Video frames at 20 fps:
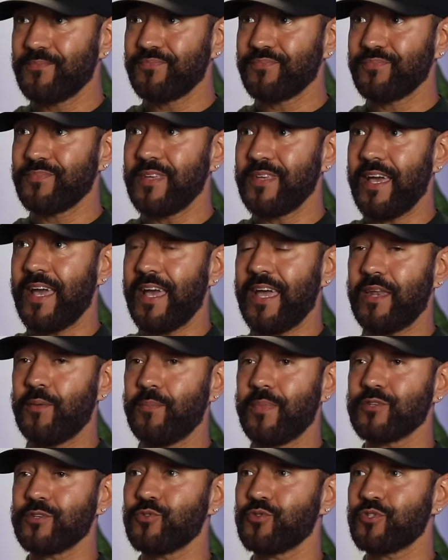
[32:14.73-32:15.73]
Yep. And
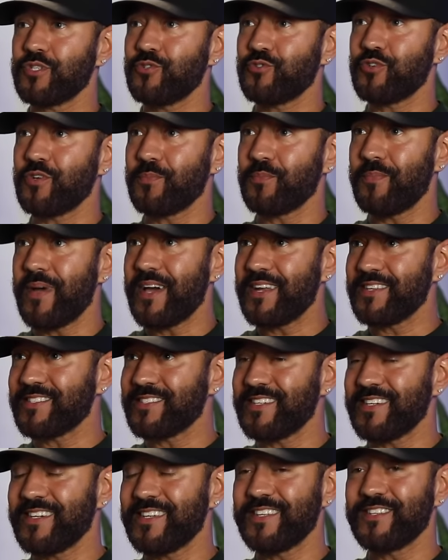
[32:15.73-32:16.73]
muscle-centric
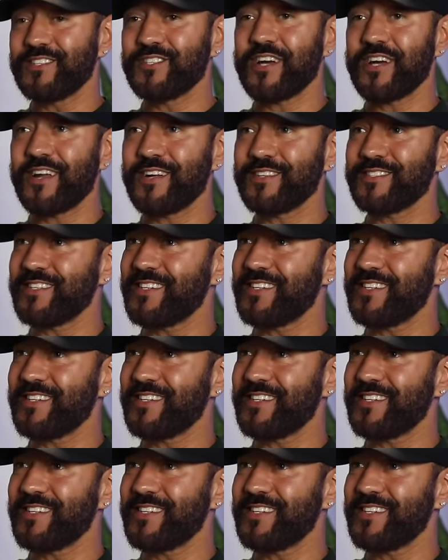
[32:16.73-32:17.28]
medicine, and shout out